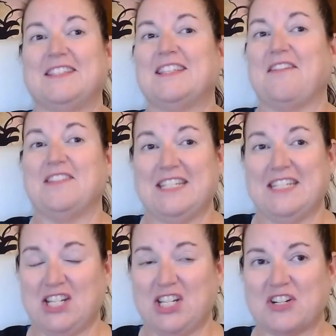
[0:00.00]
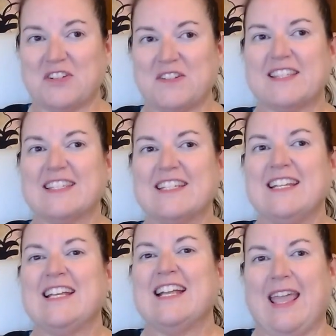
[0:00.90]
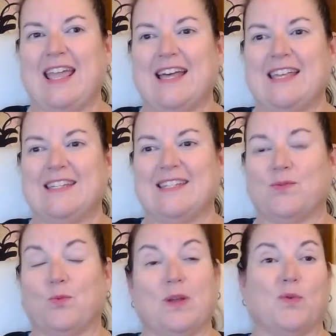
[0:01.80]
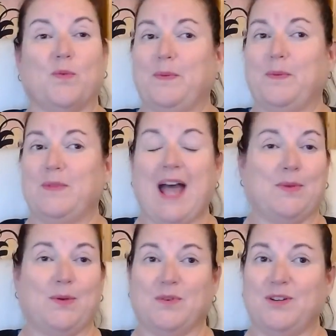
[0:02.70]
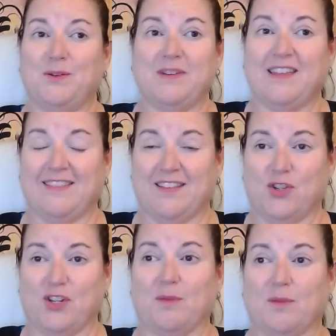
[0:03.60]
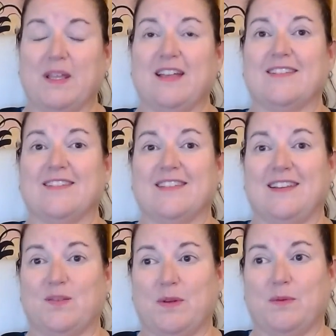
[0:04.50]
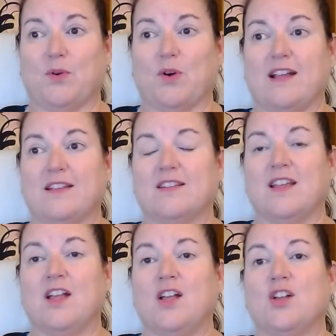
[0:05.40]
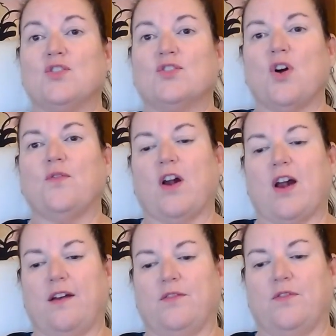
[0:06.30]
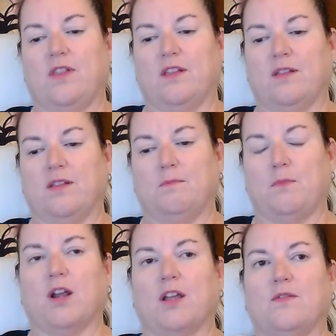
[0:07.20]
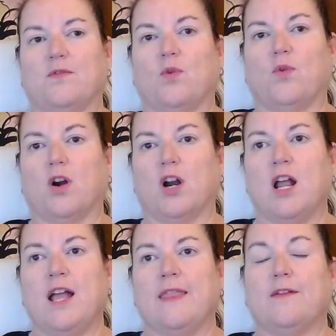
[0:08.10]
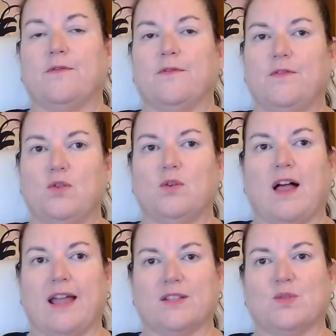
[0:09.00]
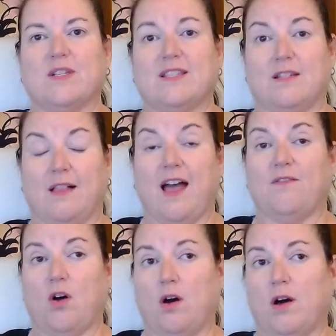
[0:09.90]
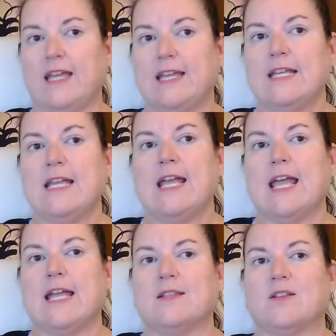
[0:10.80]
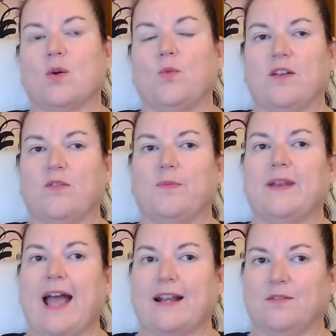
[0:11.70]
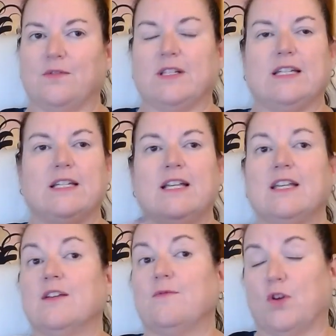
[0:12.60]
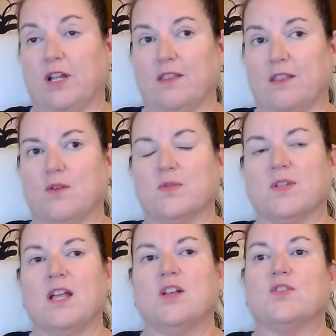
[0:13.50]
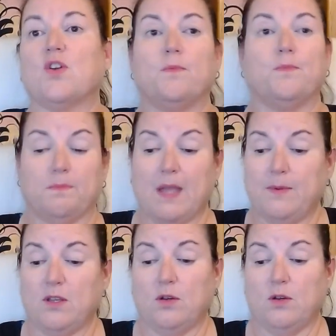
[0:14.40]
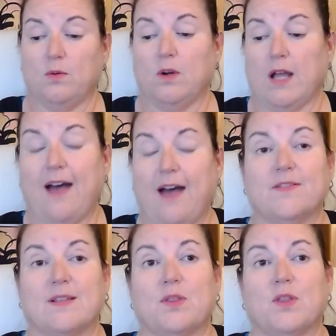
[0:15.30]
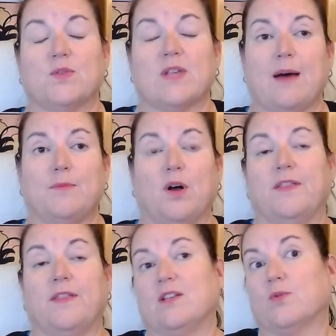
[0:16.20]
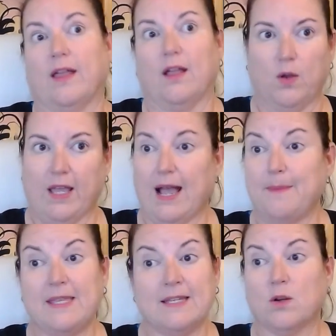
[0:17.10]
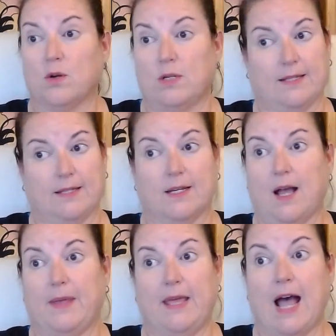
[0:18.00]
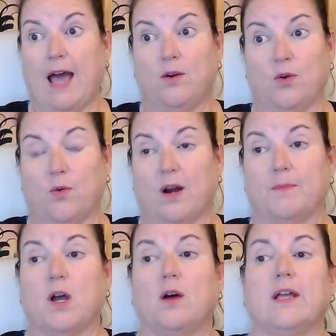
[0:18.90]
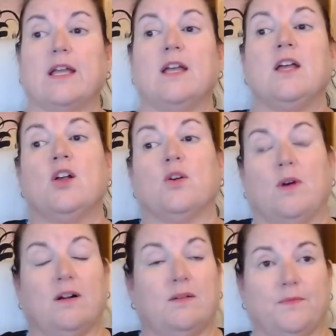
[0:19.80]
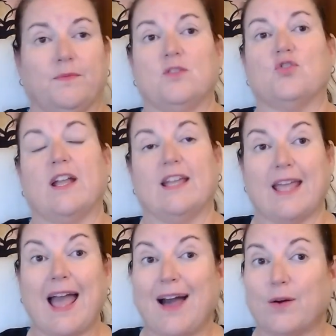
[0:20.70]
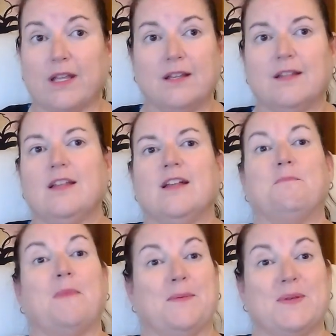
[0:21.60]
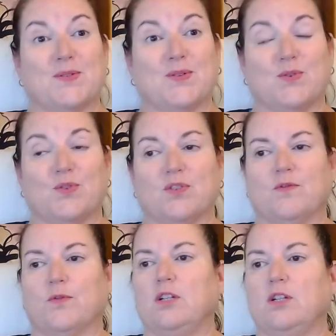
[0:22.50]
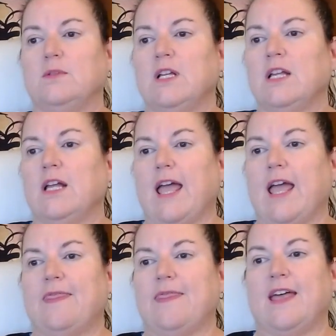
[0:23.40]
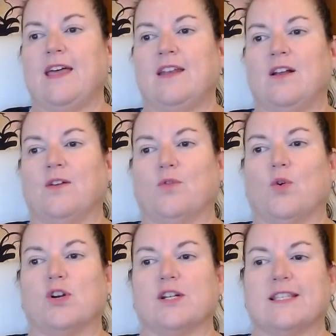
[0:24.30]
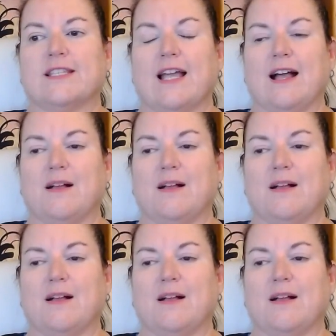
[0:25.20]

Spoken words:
17 years, and we will not be renewing it this year because it has been priced so far out of the market for the few clients we still have on it. And so we have been actively converting those. So maybe you have some of those oddball things where you're like, okay, I'm in desktop and I don't know where I'm going. Well, Drake Accounting might be a solution for you. And then, of course,